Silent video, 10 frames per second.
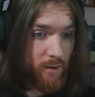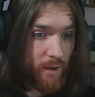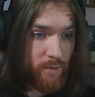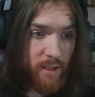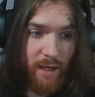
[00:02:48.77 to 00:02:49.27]

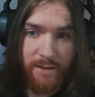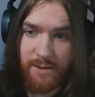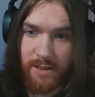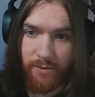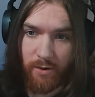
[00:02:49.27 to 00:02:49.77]
Okay, I'm gonna get
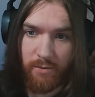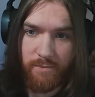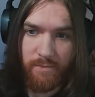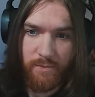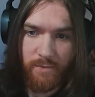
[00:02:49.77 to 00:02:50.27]
cereal.
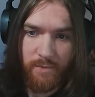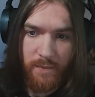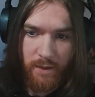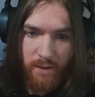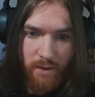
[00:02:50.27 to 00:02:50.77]

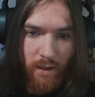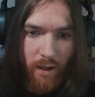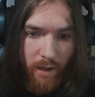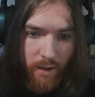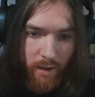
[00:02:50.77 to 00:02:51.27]

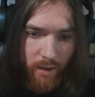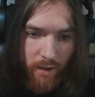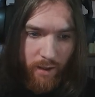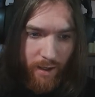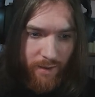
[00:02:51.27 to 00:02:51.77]

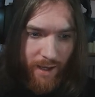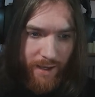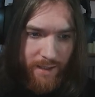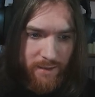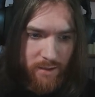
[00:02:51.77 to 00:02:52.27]
Uh, and
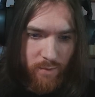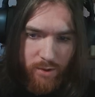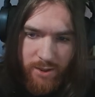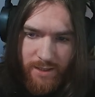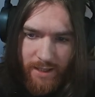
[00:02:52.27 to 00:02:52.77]
that is as
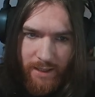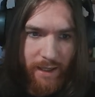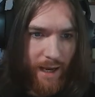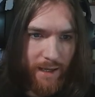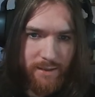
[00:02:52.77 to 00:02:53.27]
much as I
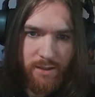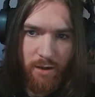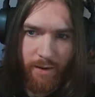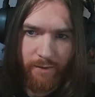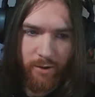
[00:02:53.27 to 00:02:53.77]
can get.
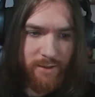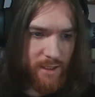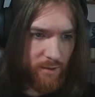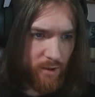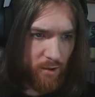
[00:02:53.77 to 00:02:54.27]
So I've got
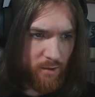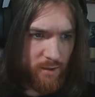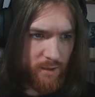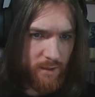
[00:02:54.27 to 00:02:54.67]
cereal.